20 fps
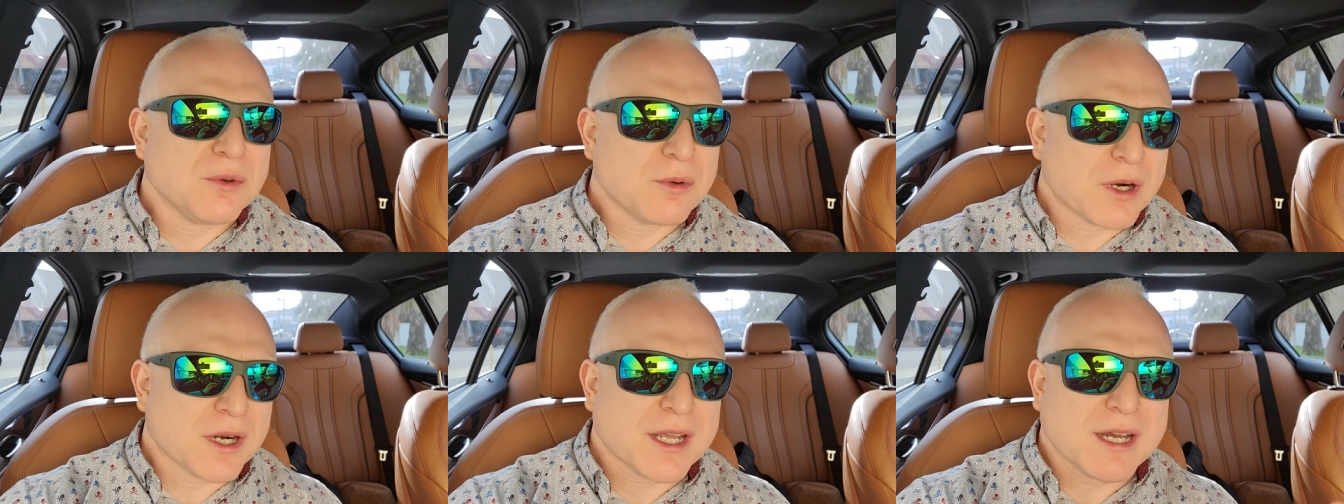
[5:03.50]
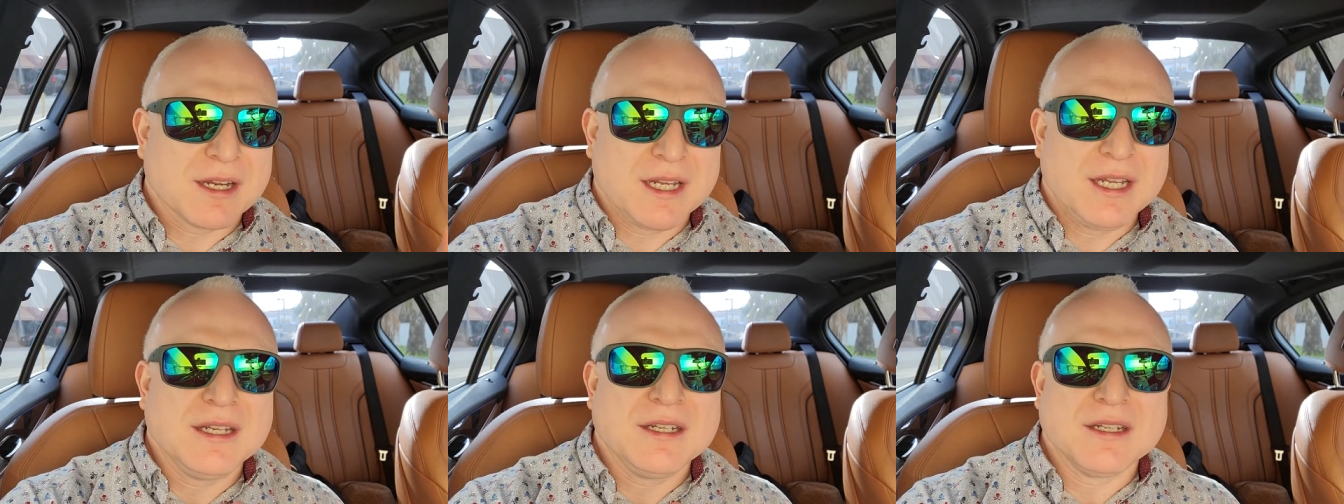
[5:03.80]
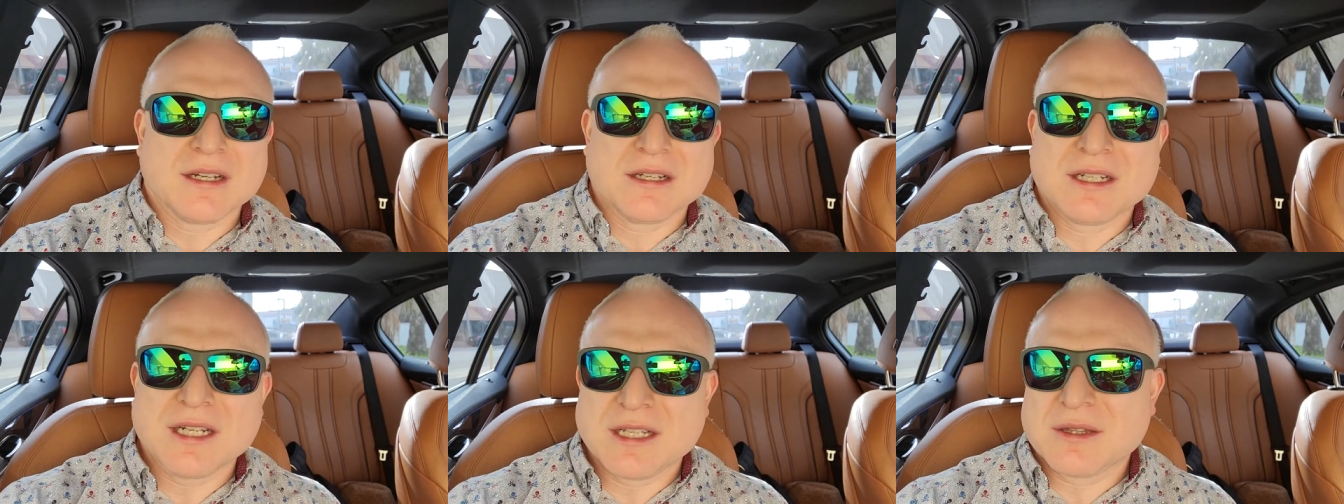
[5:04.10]
workout, eat,
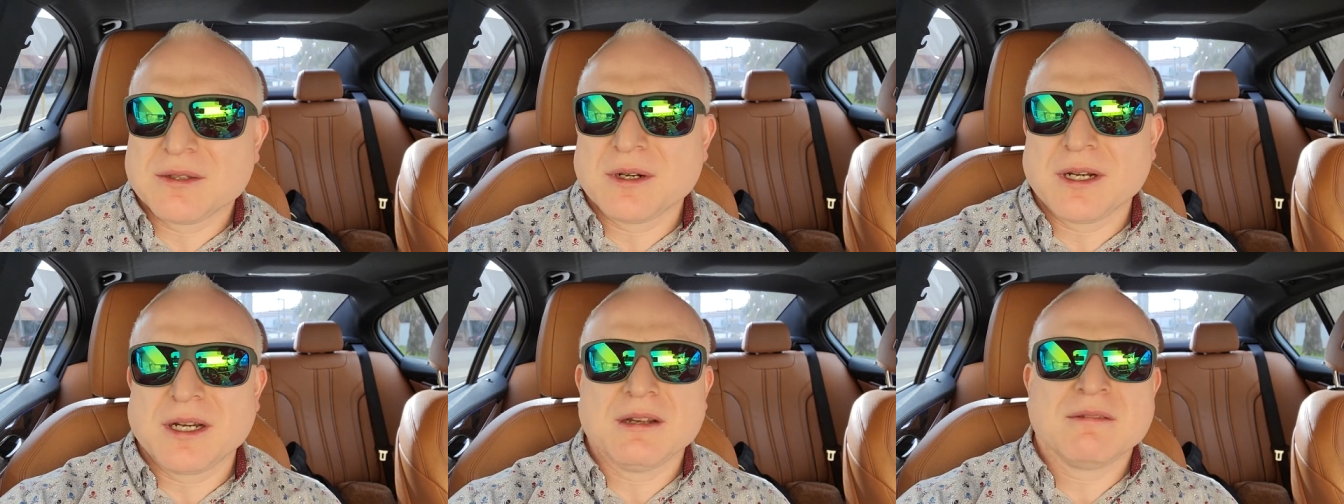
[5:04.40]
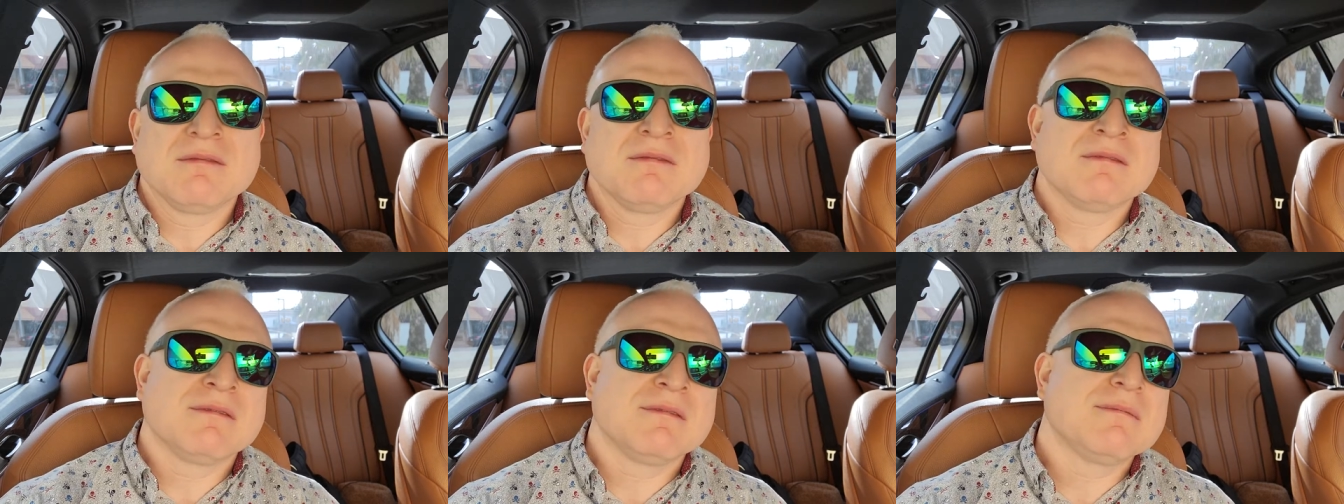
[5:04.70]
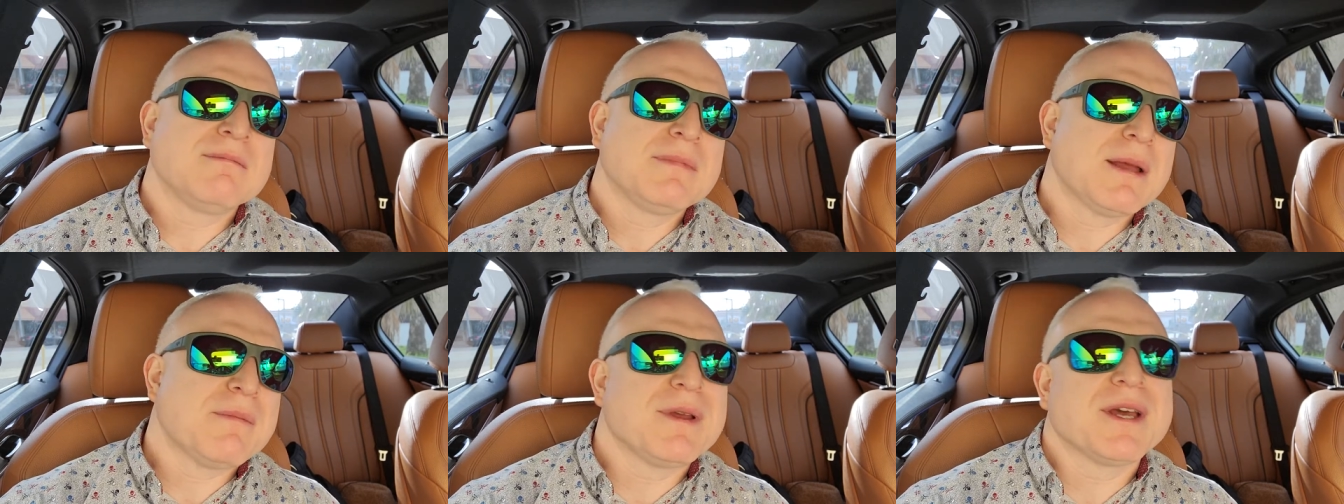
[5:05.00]
done. Day three,
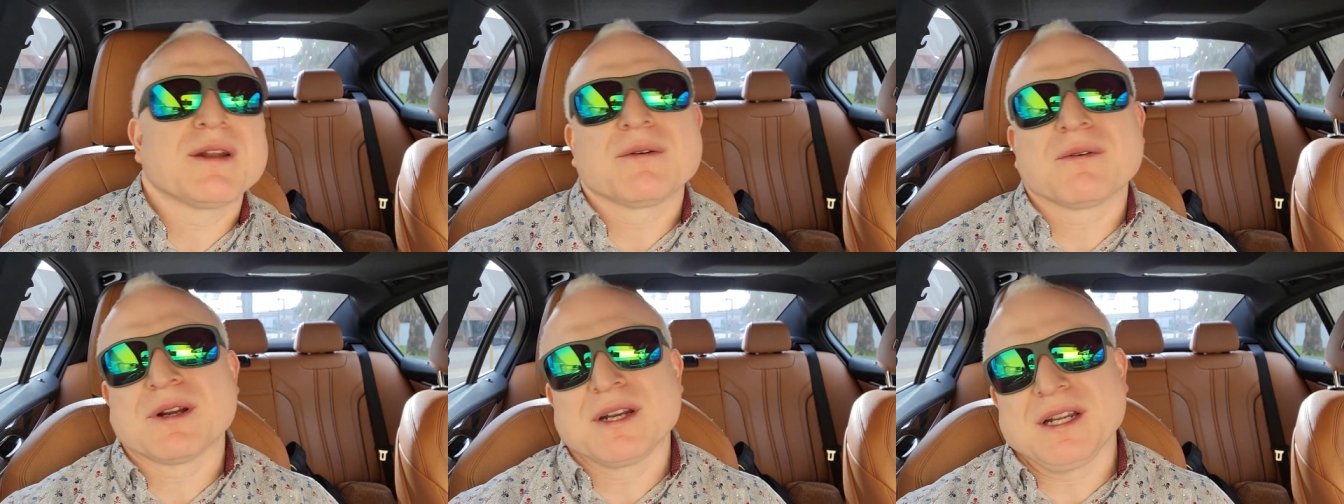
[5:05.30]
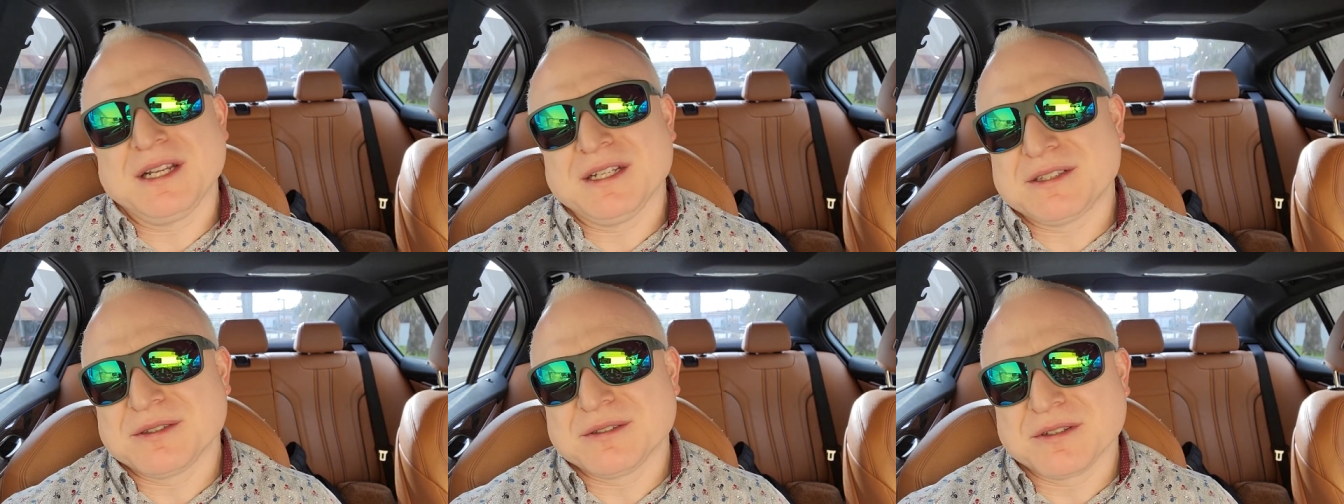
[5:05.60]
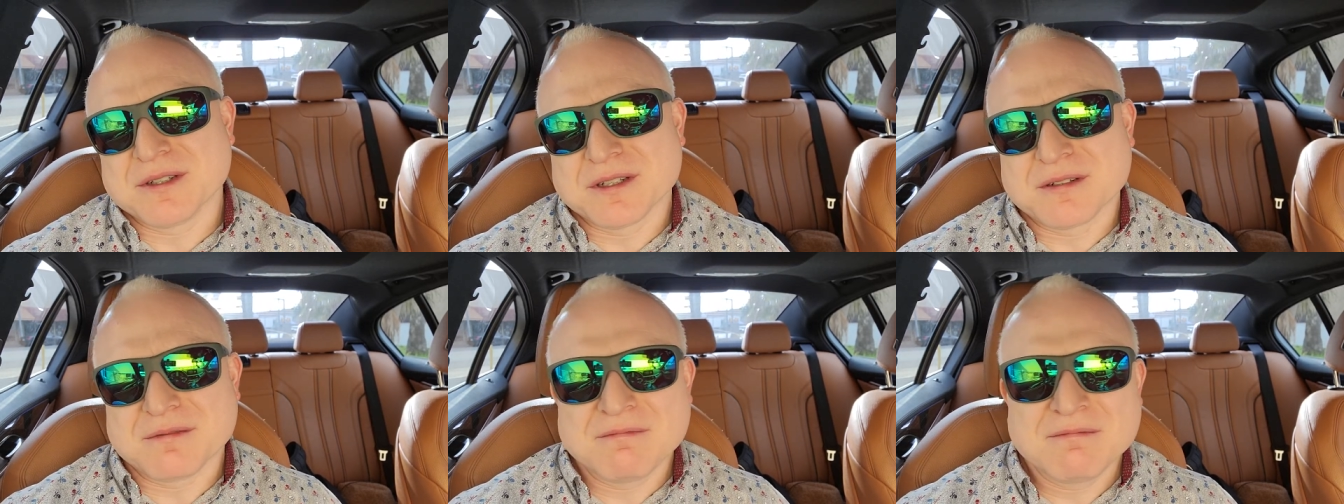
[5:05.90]
hmm, maybe I don't want to eat too
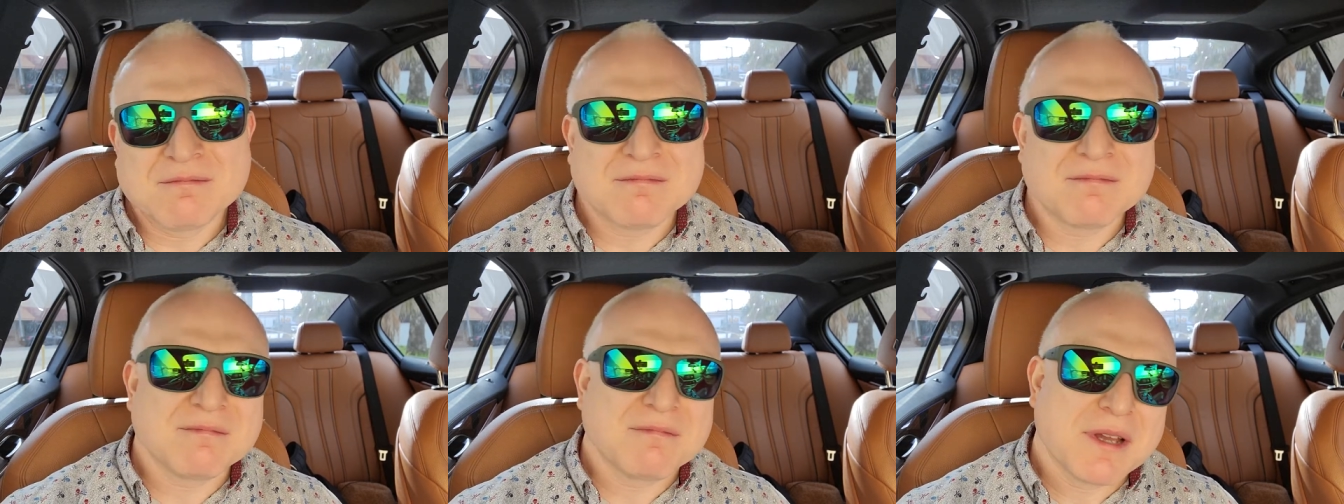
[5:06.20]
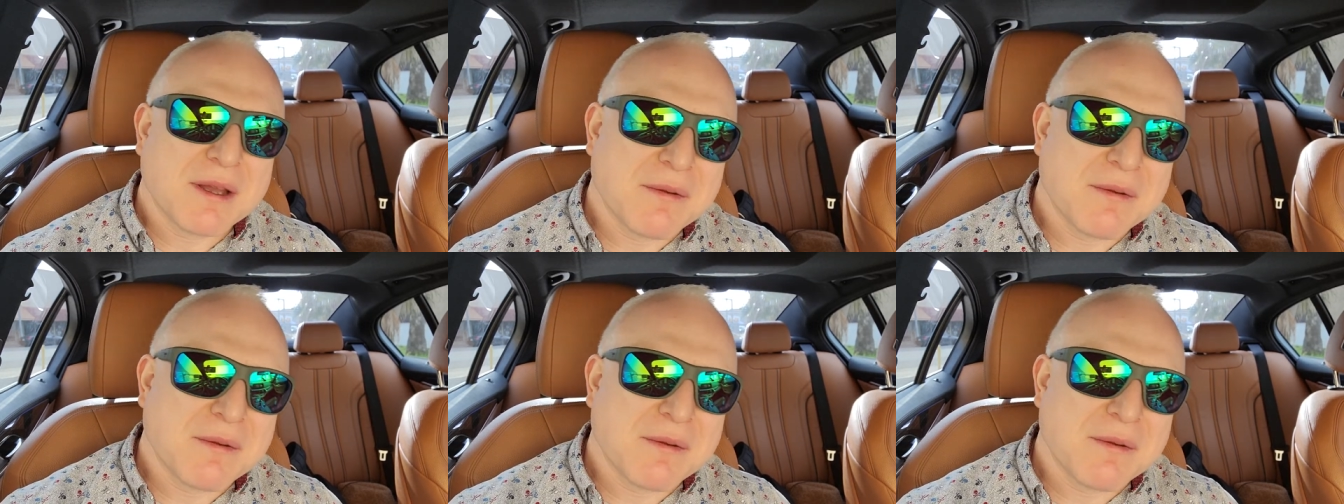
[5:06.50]
good. Hmm,